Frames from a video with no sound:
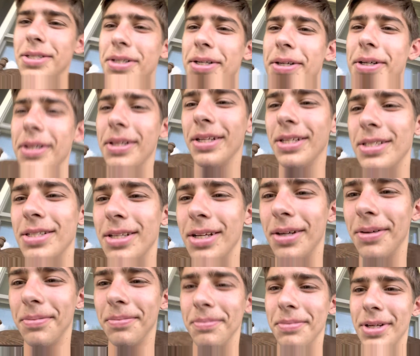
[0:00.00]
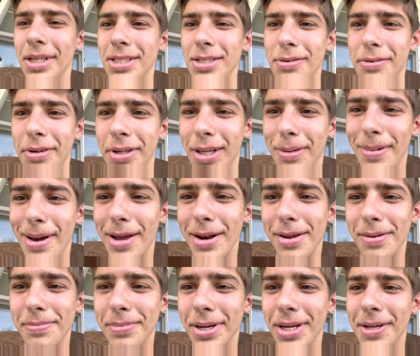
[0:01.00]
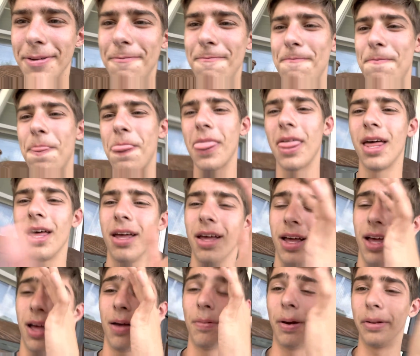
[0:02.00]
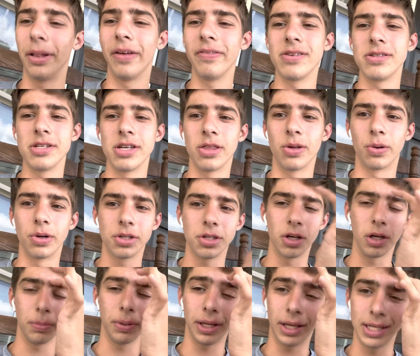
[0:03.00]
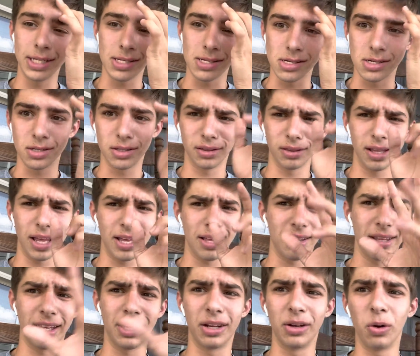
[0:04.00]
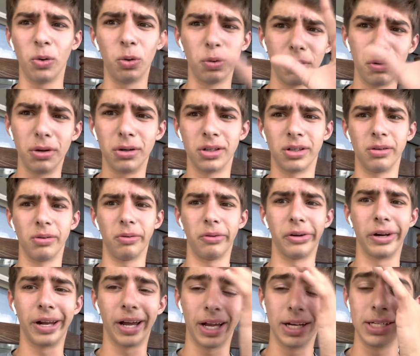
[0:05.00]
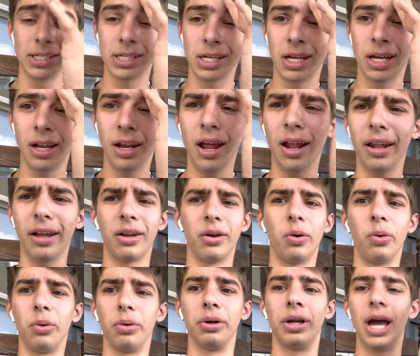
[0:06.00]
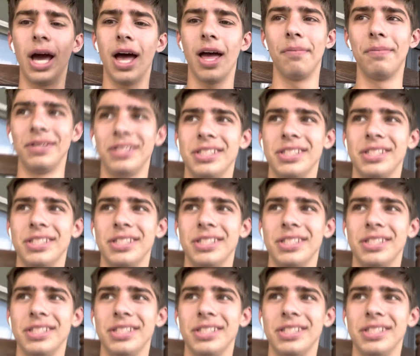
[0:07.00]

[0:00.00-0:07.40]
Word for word: hearing this um doesn't really matter but um, I'd love to see Thor show up like as a like like an old an older guy, just not like an old guy, but